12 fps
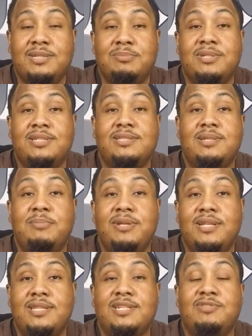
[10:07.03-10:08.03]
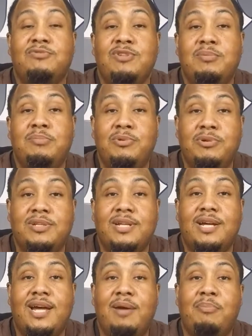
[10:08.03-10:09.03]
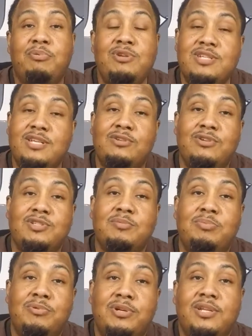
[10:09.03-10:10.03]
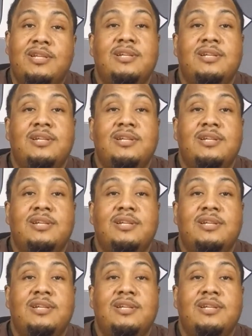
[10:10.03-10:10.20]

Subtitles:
because I mean, I think it's real important. I appreciate all your support.